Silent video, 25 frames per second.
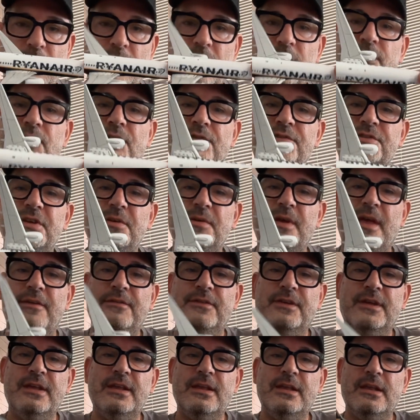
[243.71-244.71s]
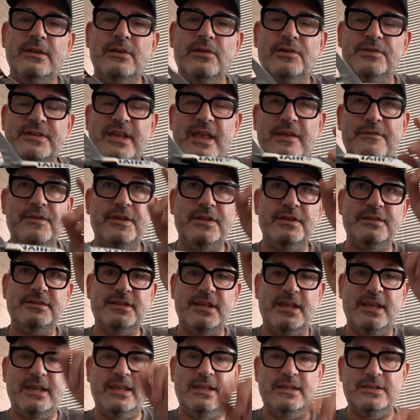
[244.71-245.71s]
Not too heavy, not as heavy as
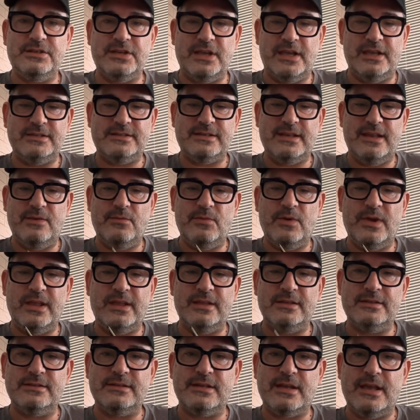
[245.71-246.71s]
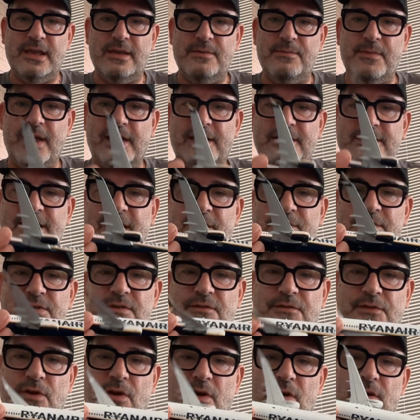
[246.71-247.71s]
the JC Wings Max 8 which
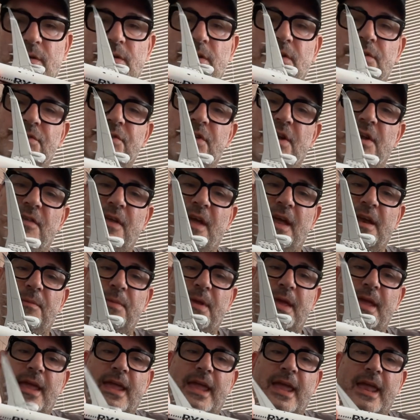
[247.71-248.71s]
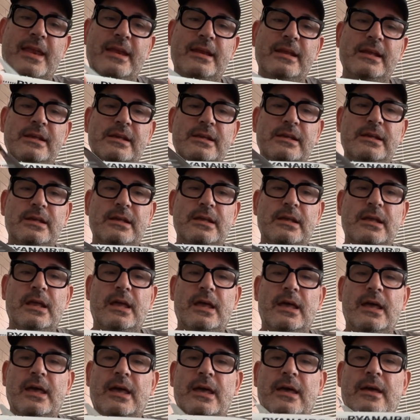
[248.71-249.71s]
I've got. I'll show you that in a bit again.
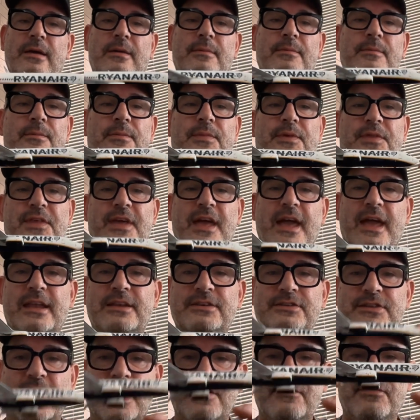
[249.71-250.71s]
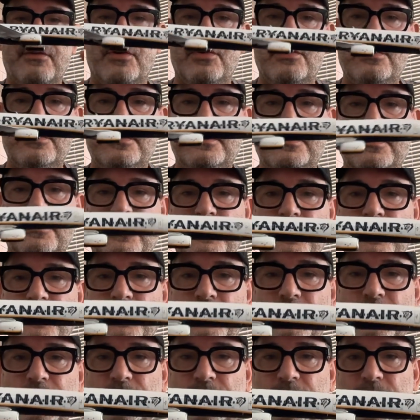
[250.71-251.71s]
But that in general,
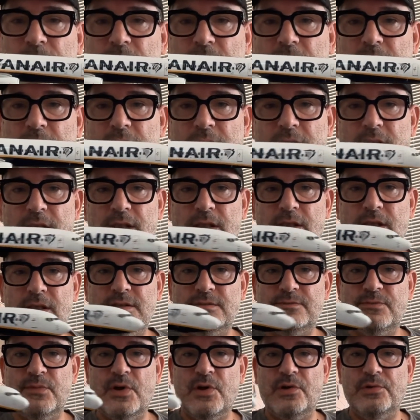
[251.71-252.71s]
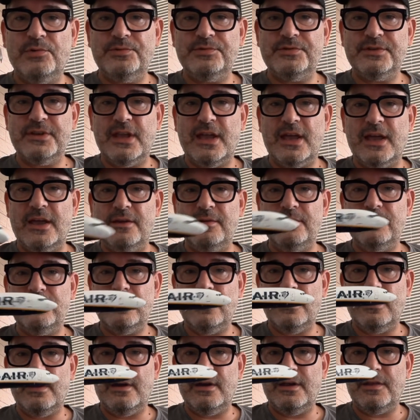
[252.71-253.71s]
as moulds go,
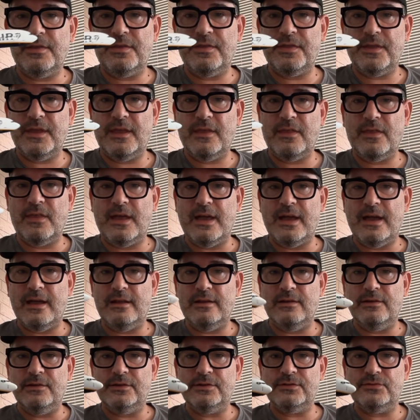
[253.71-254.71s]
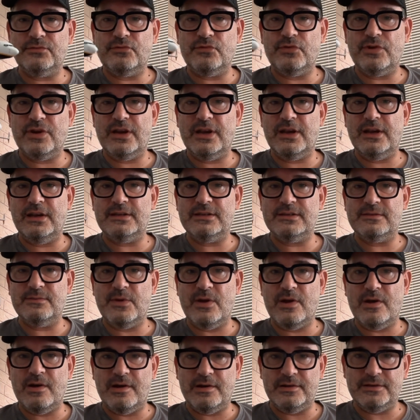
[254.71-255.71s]
I think that looks really
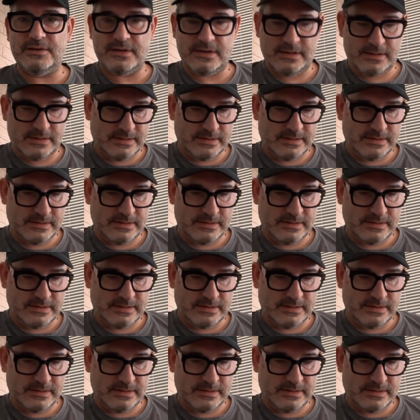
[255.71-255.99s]
smart.